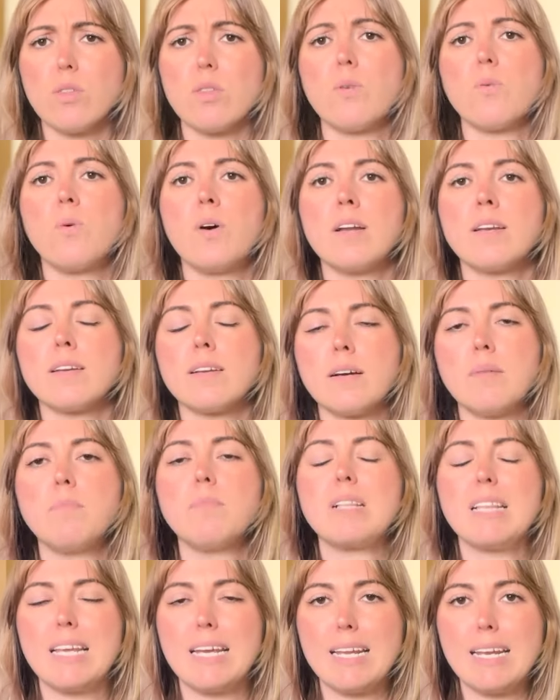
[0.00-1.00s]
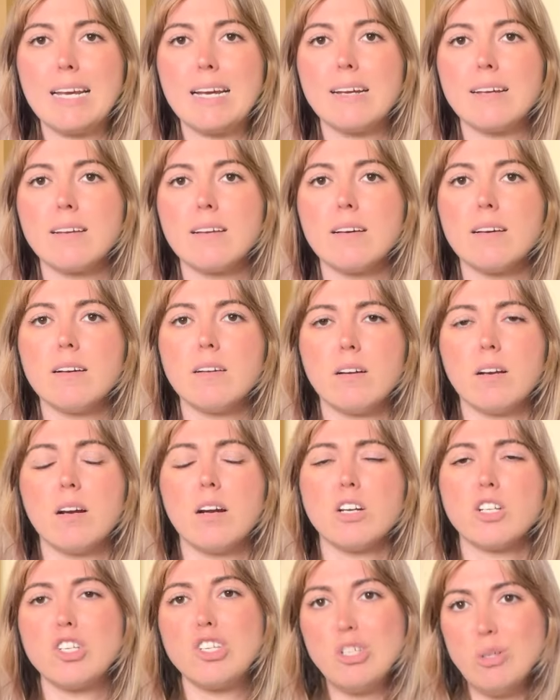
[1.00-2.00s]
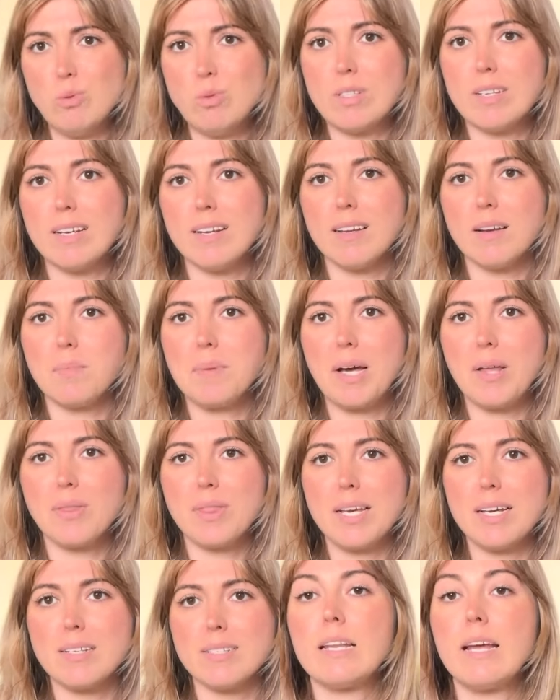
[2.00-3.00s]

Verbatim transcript: the one complaining, accusing about this.